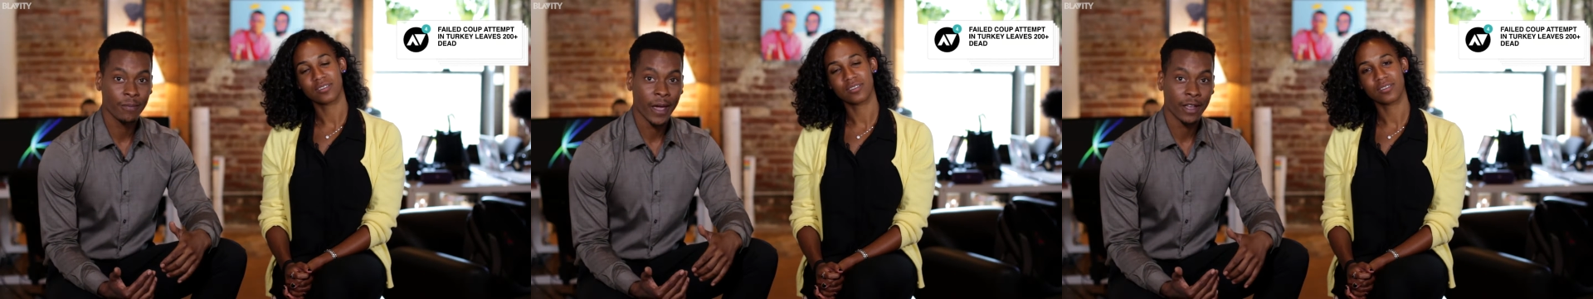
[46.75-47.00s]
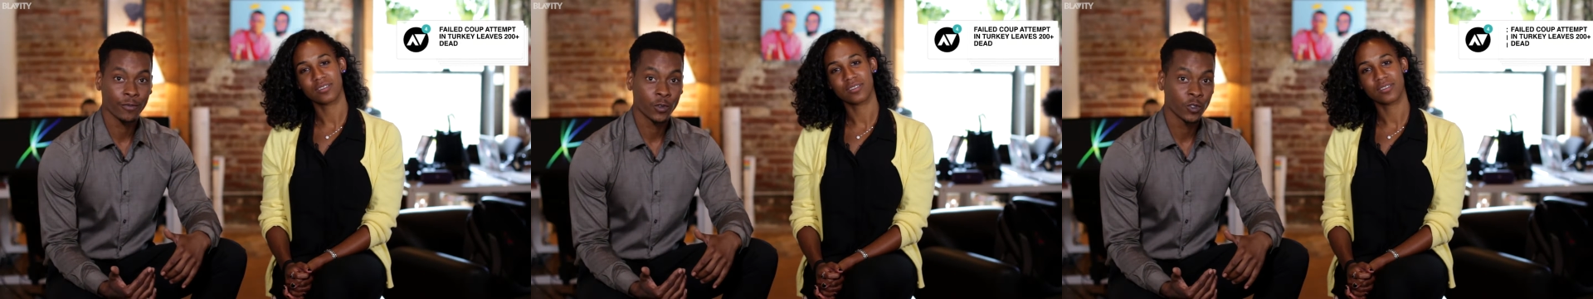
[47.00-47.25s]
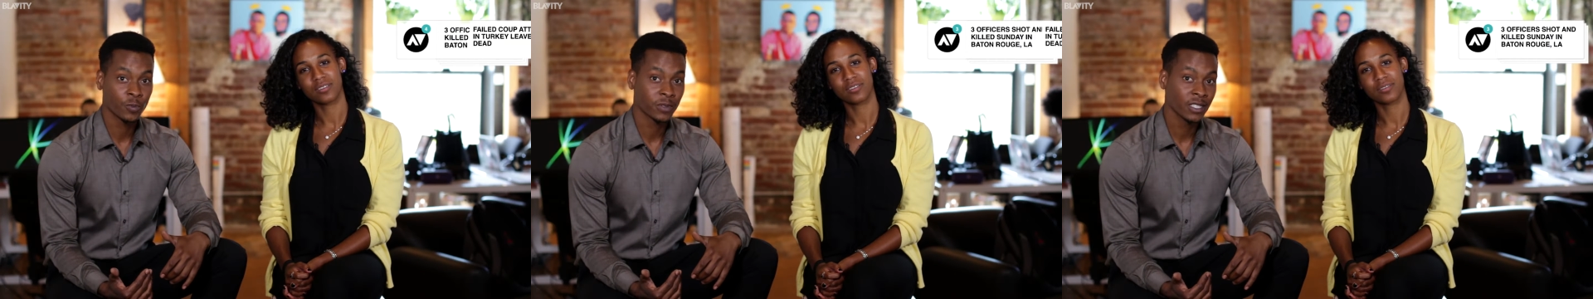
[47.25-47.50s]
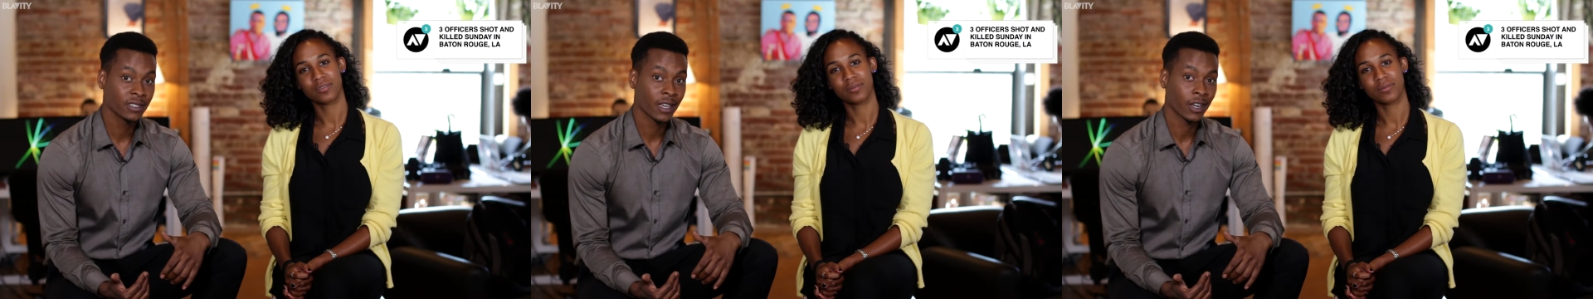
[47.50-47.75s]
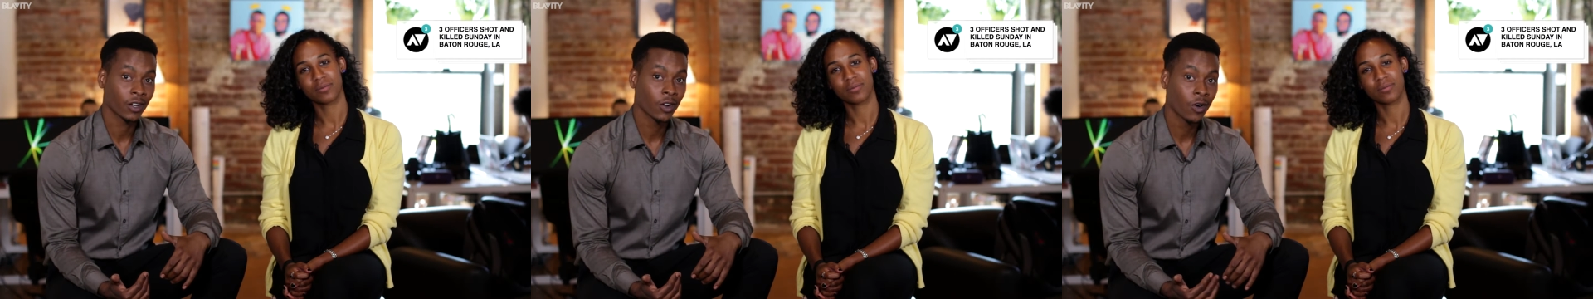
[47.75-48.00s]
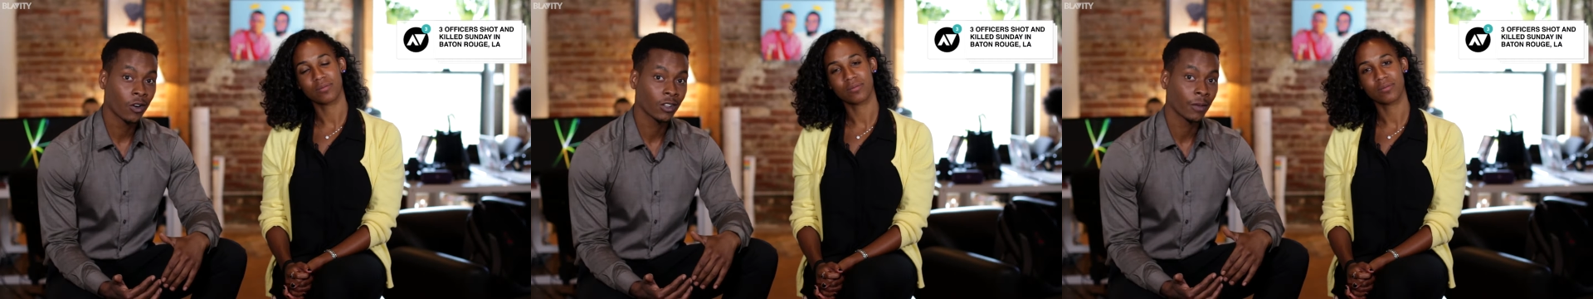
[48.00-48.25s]
Speaker 1: Baton Rouge police got a
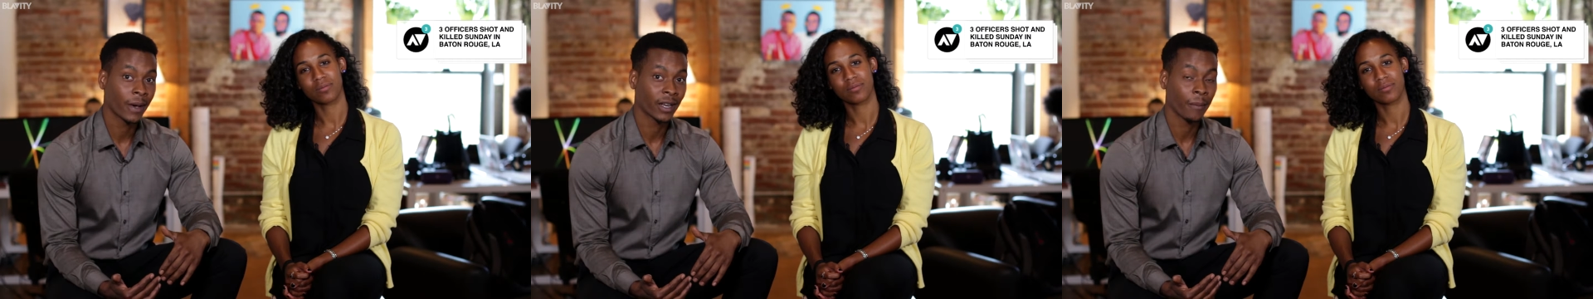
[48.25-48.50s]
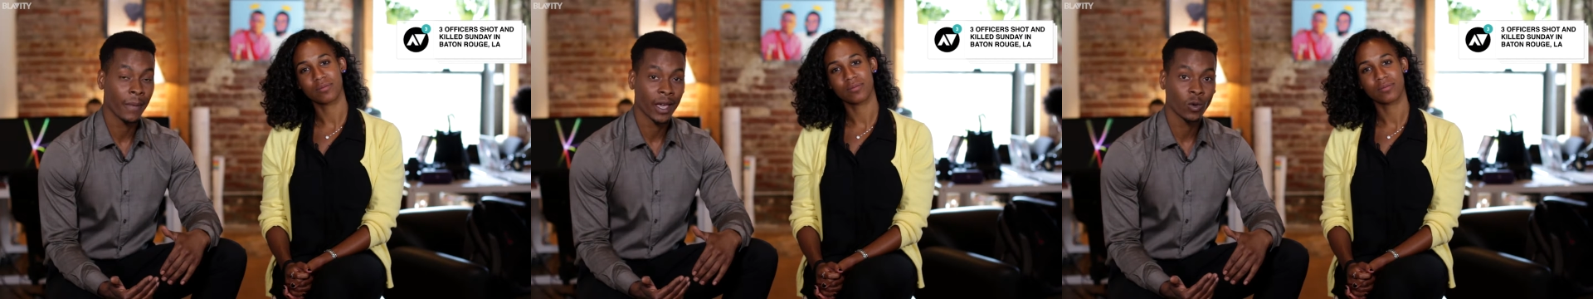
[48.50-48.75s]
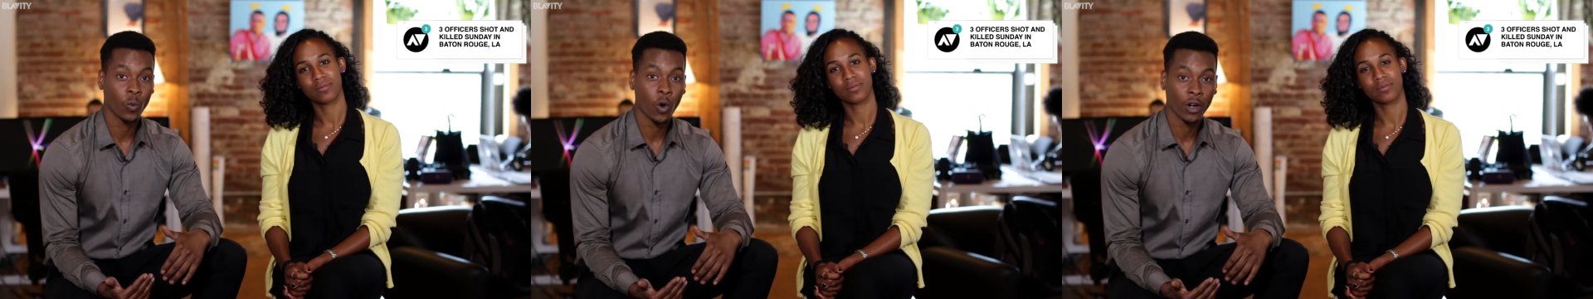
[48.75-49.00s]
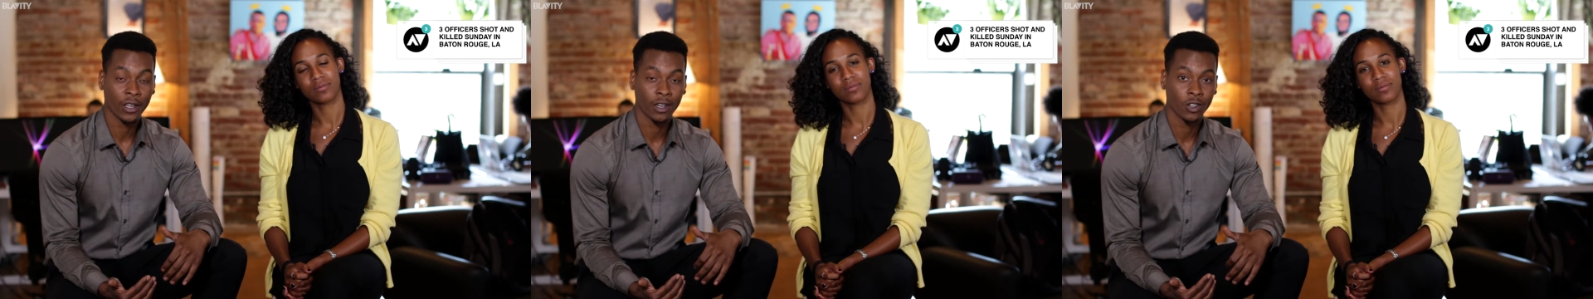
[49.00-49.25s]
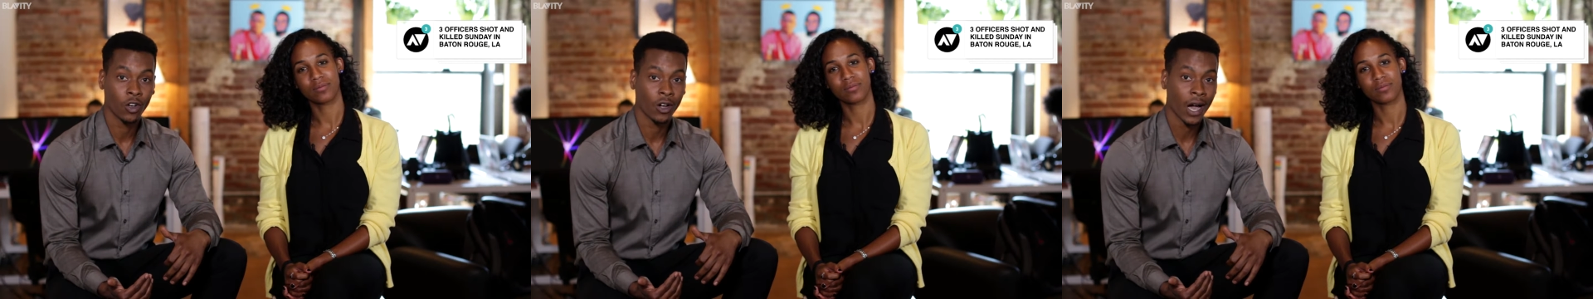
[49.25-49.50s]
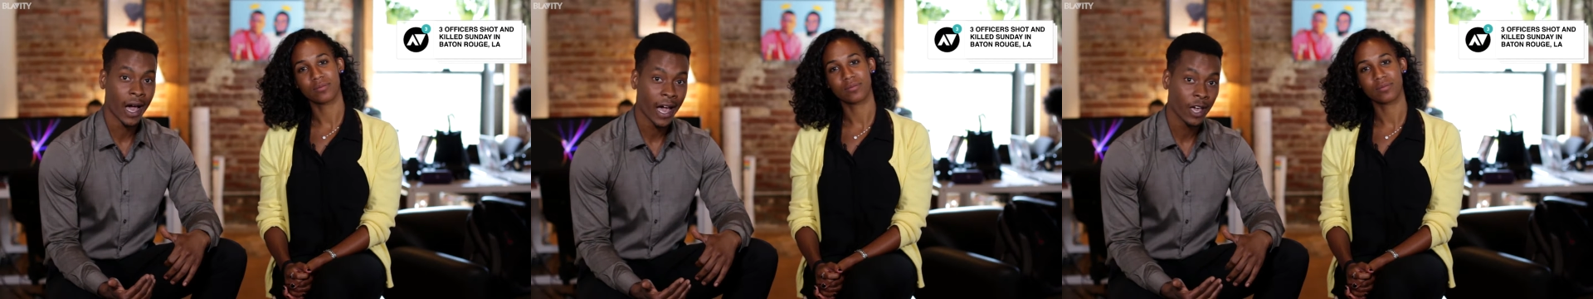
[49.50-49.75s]
call about a man walking along
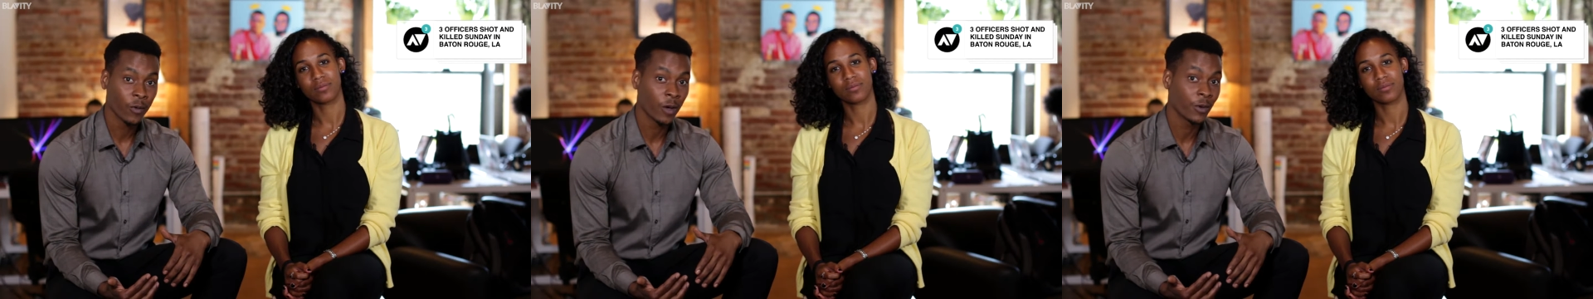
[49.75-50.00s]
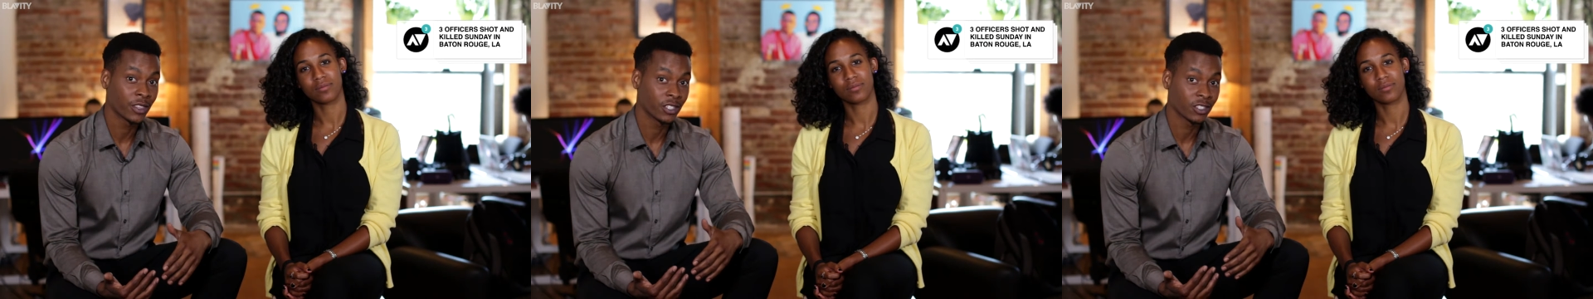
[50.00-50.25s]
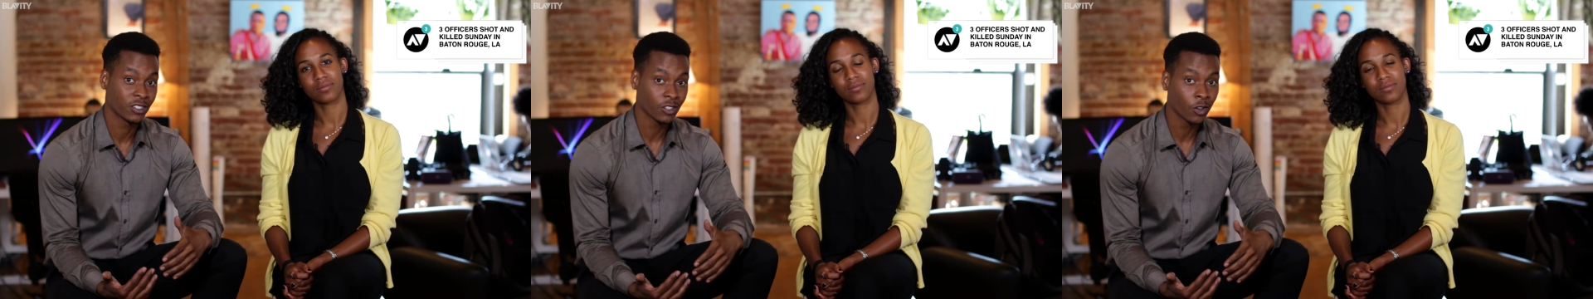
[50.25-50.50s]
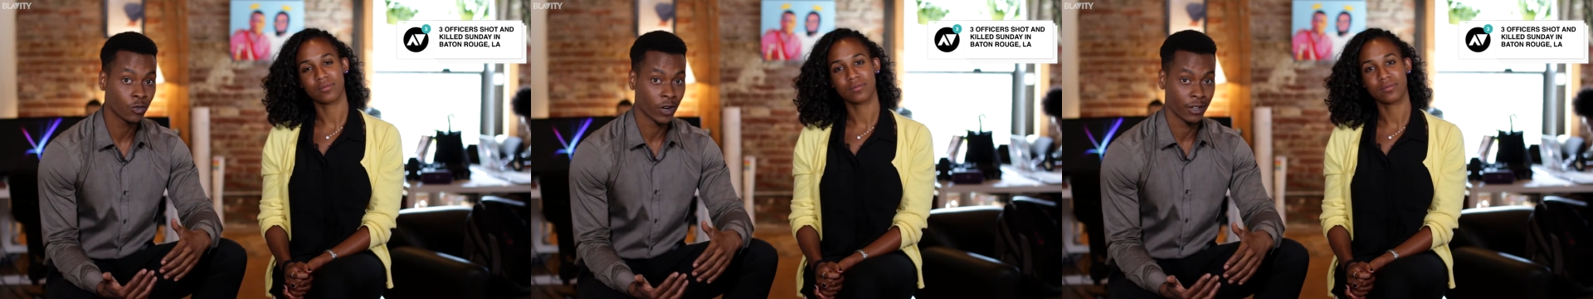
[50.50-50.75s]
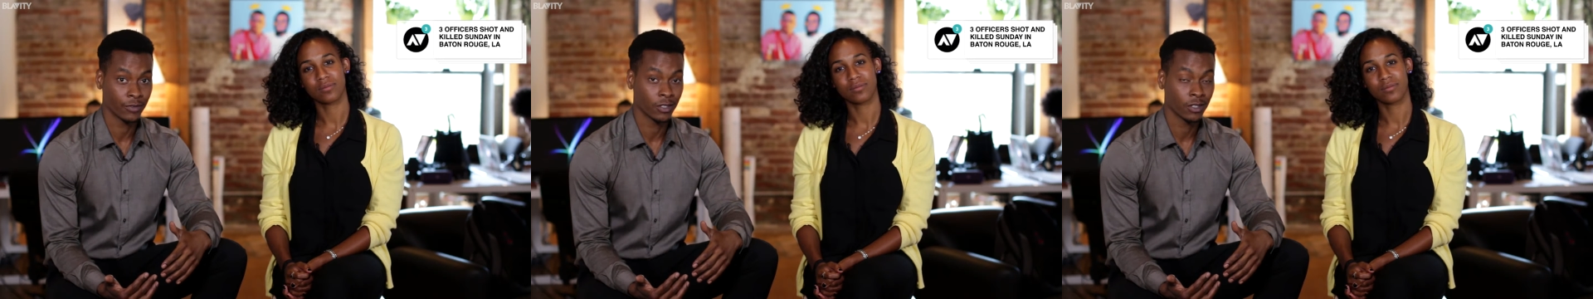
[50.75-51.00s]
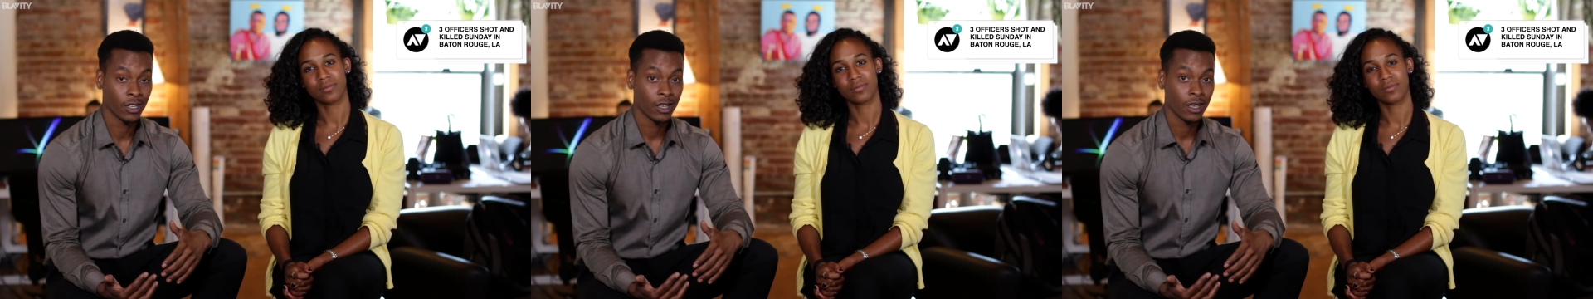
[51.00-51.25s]
a highway with an assault rifle.
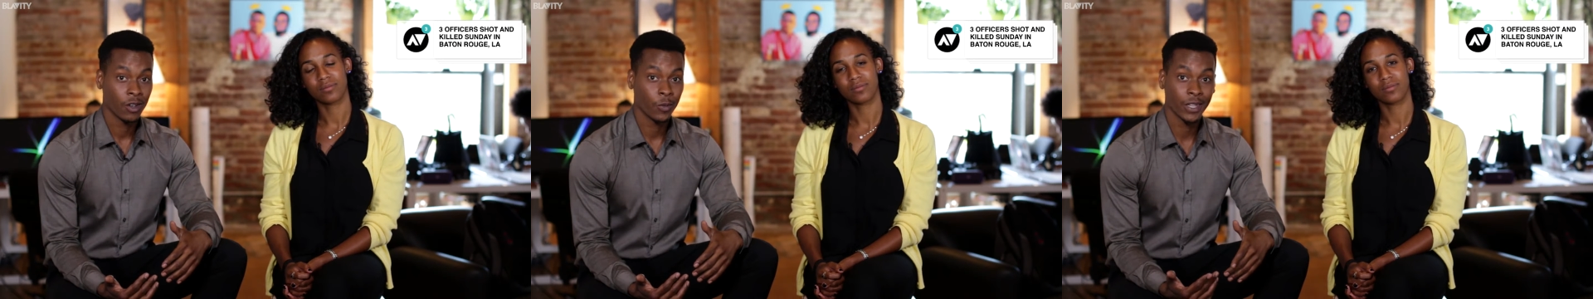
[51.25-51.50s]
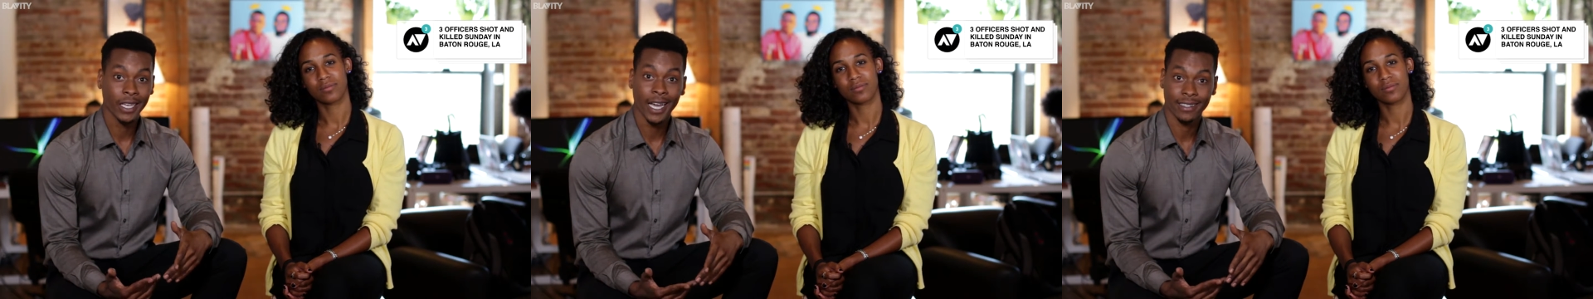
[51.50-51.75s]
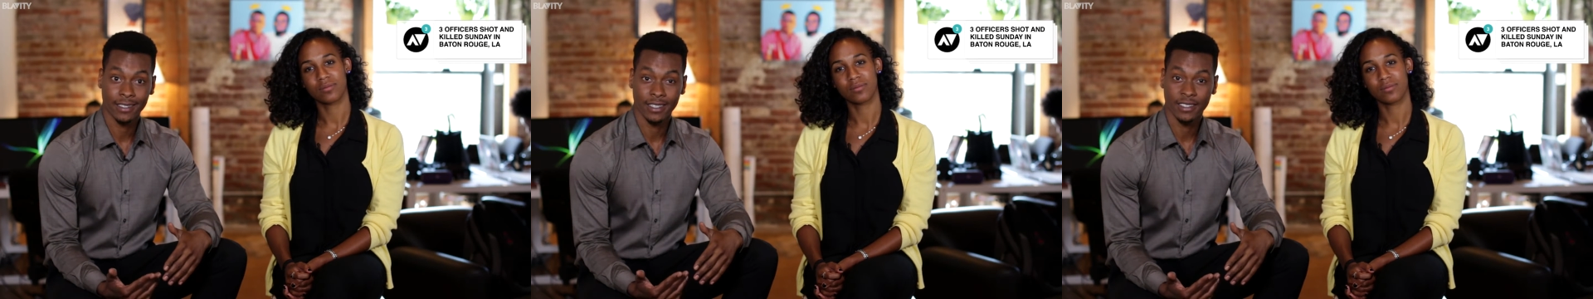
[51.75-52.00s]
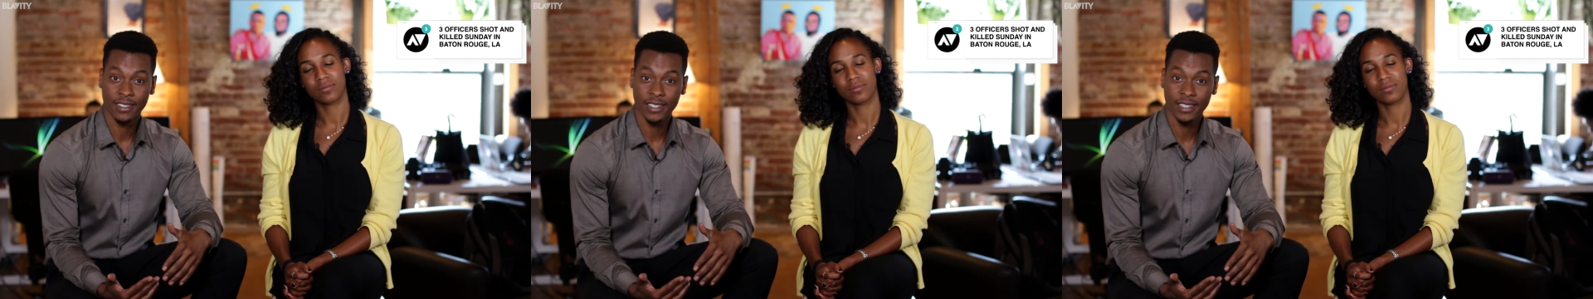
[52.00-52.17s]
When they got to the